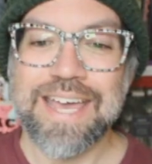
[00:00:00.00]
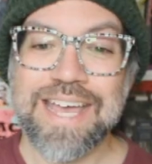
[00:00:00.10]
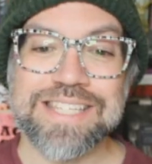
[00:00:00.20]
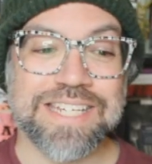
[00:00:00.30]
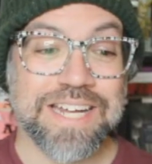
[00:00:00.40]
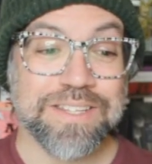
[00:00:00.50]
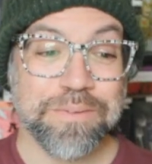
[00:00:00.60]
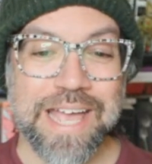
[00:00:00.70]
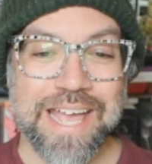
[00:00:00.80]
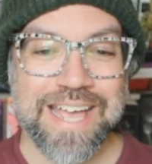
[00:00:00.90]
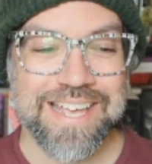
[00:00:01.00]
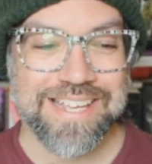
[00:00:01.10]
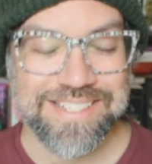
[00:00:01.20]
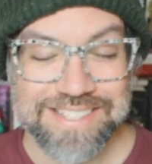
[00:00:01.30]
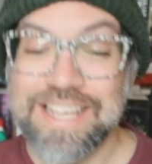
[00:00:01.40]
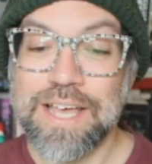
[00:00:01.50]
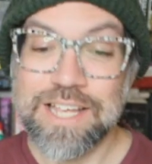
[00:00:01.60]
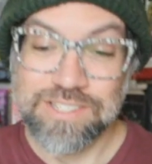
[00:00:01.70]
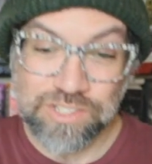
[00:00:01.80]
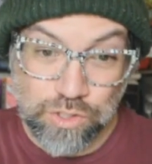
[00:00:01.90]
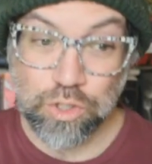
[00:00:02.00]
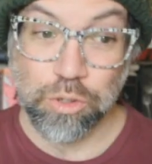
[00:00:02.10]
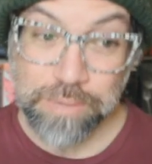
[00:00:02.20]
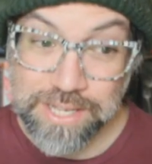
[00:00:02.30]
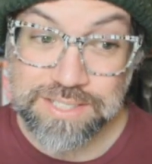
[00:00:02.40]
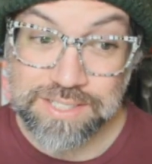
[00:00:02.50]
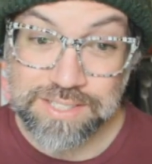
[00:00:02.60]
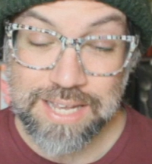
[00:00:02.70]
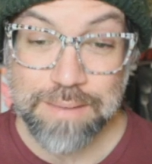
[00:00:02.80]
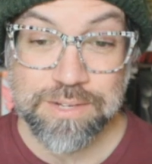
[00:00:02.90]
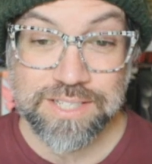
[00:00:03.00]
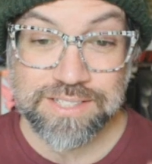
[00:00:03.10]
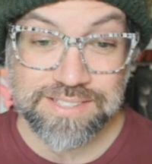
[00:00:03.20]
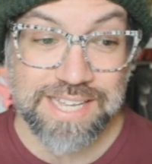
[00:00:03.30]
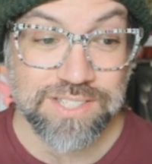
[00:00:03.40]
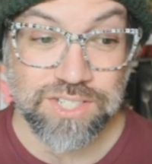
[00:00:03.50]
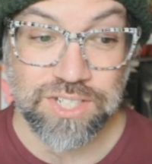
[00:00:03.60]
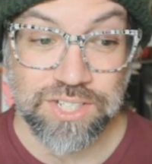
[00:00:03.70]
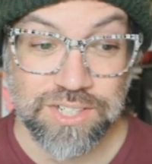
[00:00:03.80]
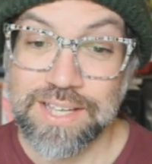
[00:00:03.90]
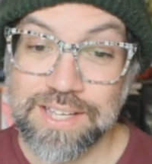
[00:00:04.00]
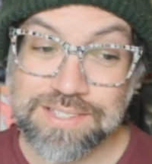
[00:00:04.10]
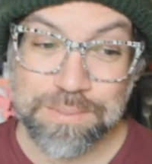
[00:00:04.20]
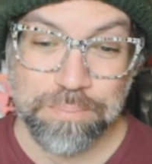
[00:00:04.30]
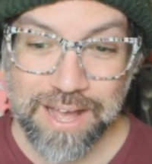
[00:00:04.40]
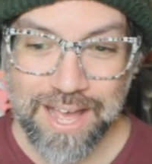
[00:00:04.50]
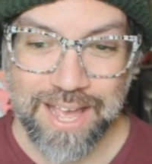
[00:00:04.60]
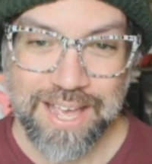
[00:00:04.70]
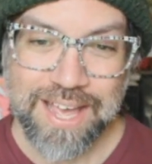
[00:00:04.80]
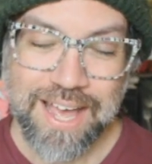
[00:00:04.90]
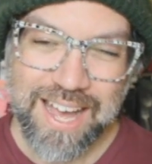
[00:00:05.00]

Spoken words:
It's another maze. It's a circle maze this time, and in the center is the pie.